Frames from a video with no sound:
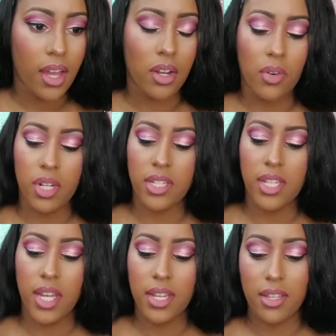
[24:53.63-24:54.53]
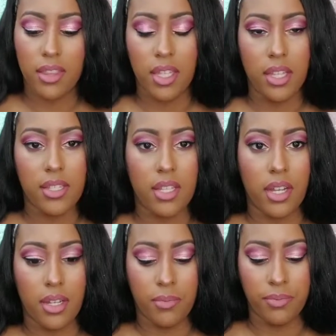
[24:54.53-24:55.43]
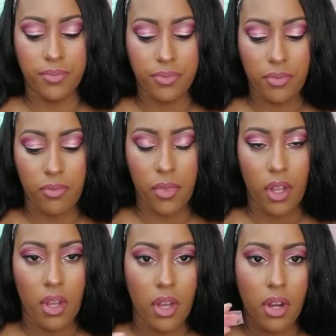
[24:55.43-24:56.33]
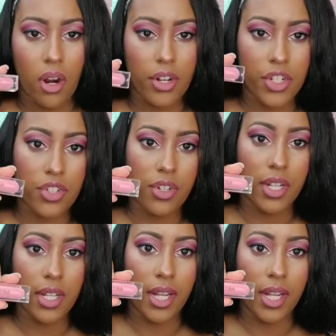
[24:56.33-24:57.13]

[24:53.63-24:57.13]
I'm going to take this Artistry